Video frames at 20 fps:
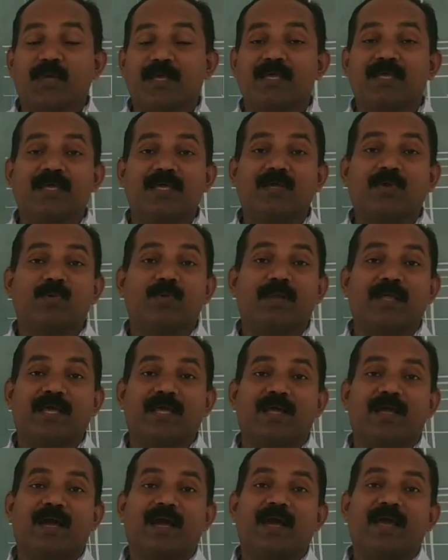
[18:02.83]
why he could
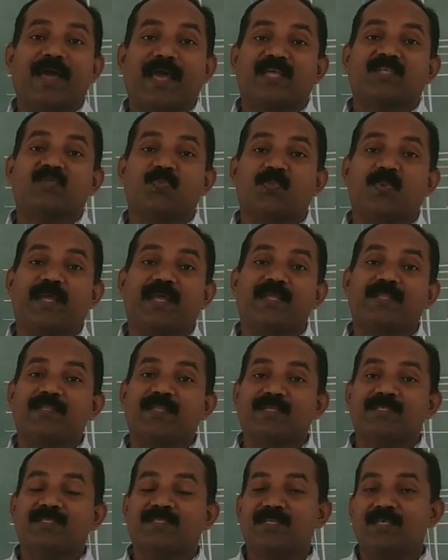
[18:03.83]

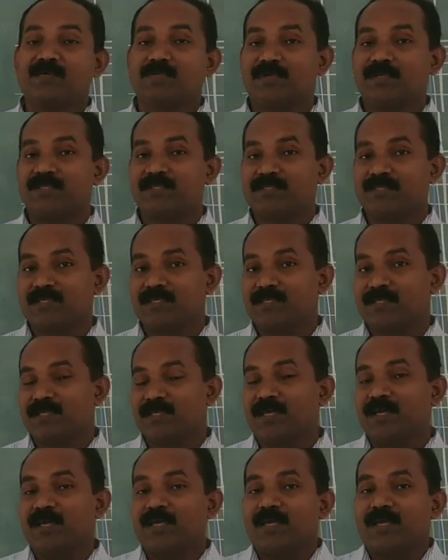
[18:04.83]
explain the
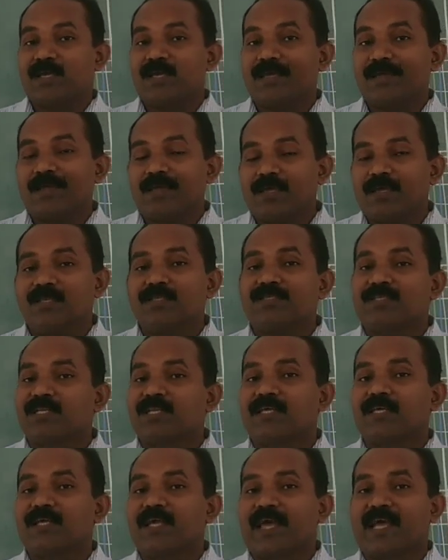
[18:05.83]
stability. He
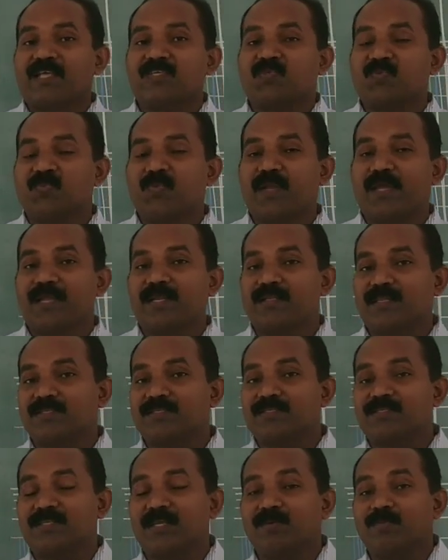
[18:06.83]
easily explained
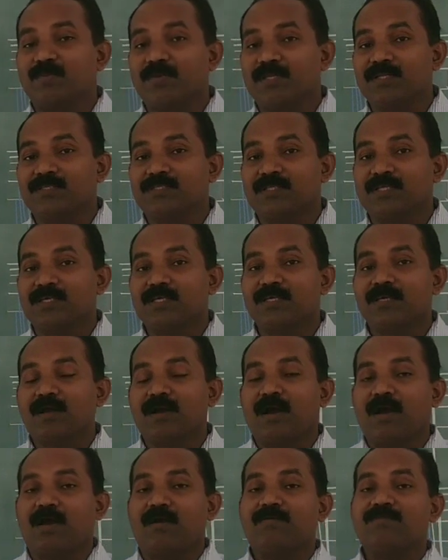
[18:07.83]
the stability
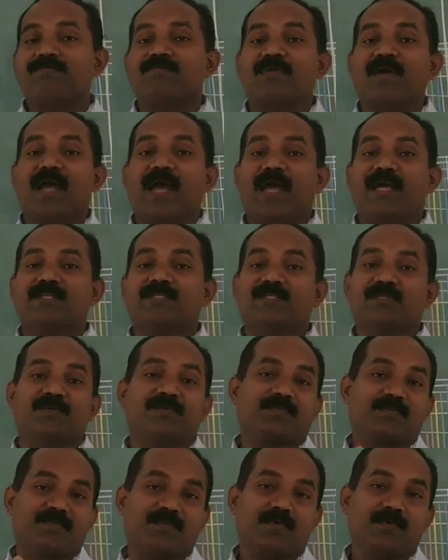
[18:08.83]
of
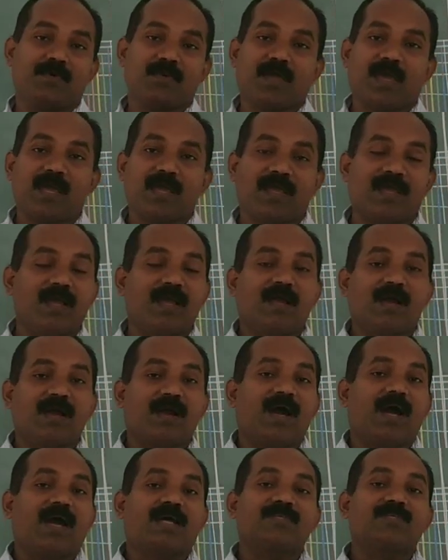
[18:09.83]
atom, okay,
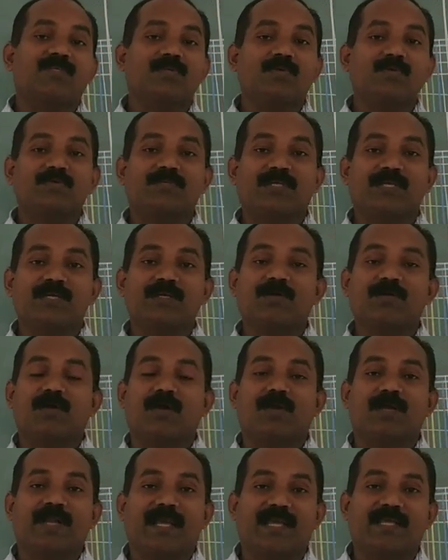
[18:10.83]
as using
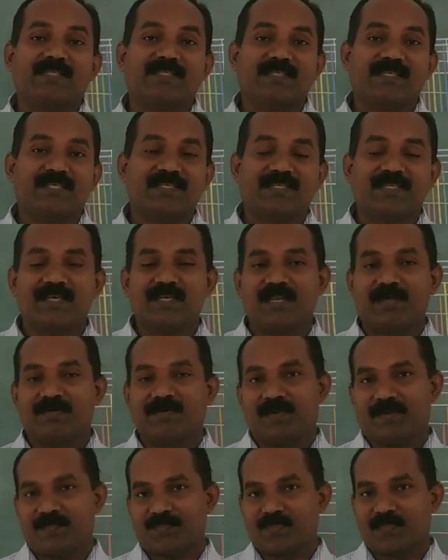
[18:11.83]
quantization level.